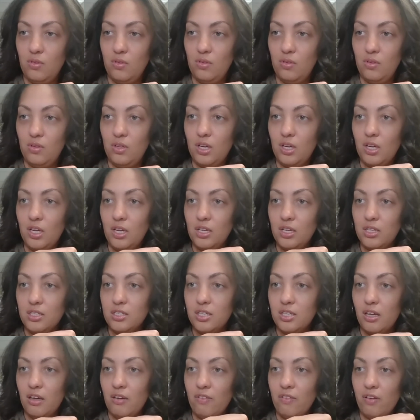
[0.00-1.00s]
The kids
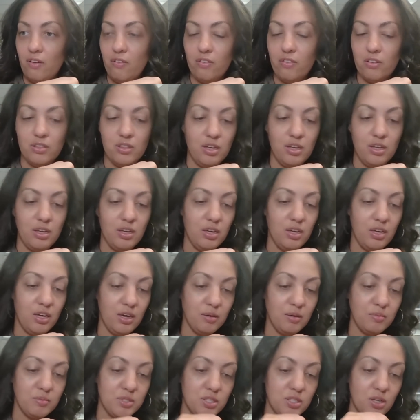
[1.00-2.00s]
have everything.
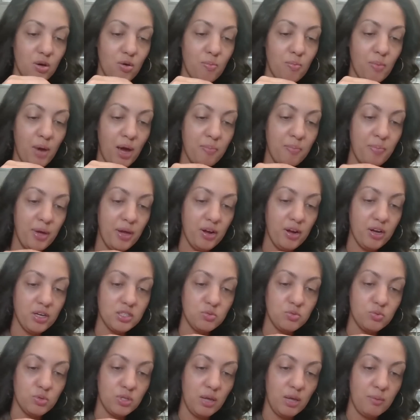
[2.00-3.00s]
Yep. So my parents,
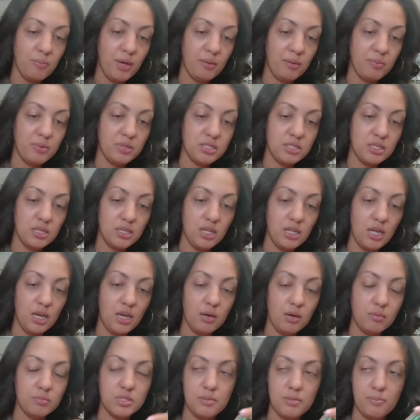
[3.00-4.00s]
when they babysit, they
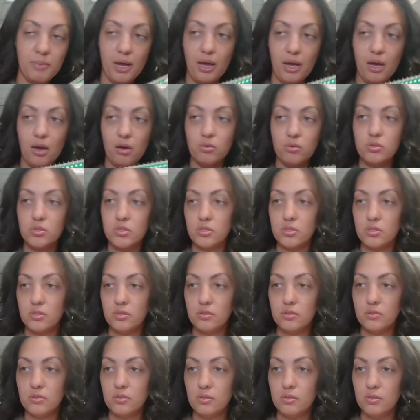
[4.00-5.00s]
come to my house
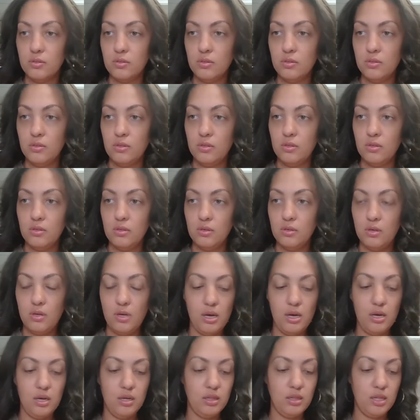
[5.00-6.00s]

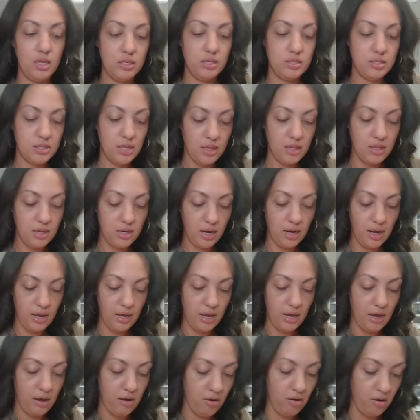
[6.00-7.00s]
and they stay the night
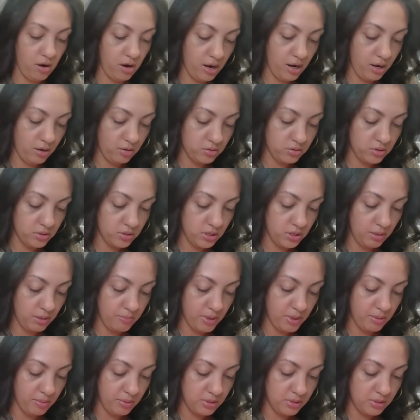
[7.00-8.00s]
at our house and
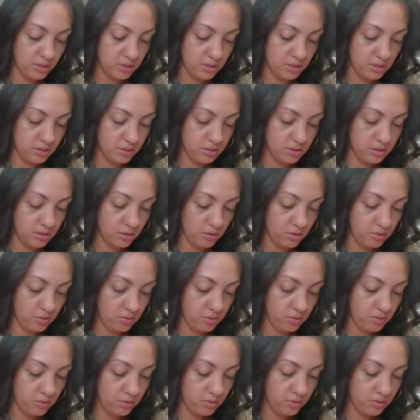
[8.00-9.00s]
babysit. So
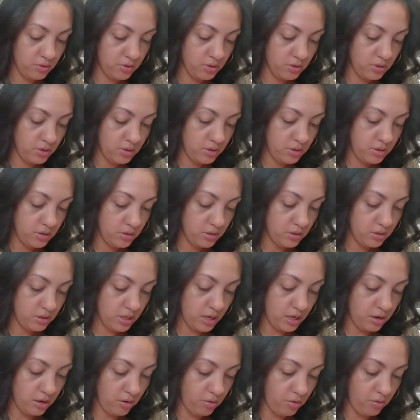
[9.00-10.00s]
we
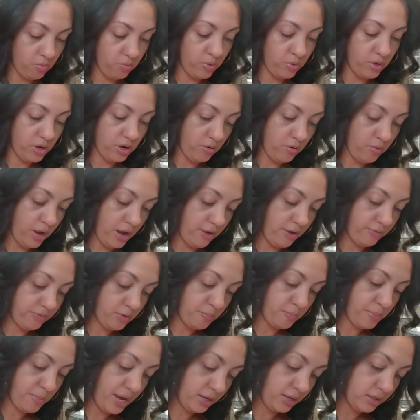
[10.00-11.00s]
don't have to
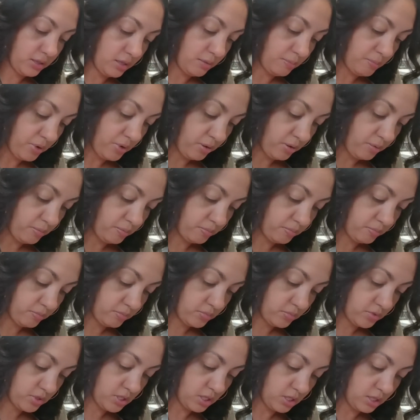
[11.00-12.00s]
pack them up
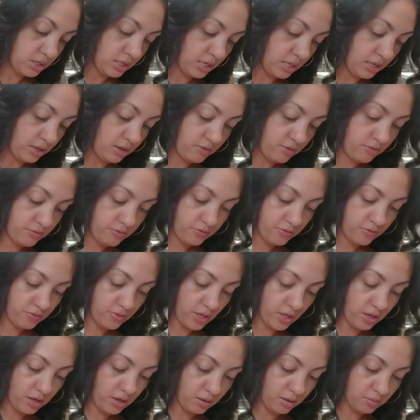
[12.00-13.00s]
to leave. They
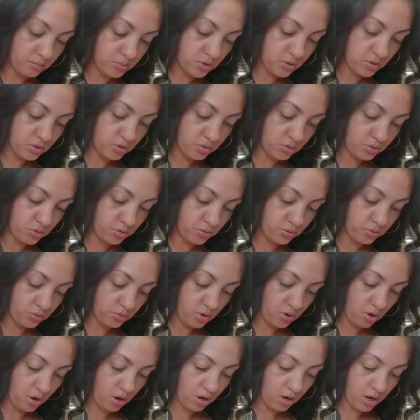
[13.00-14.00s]
come to
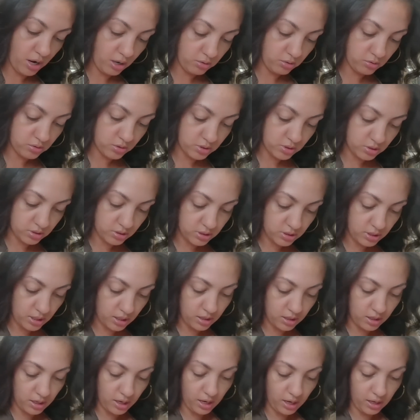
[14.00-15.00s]
our house and stay
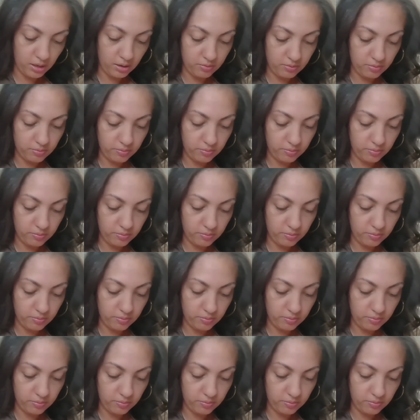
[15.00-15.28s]
the night.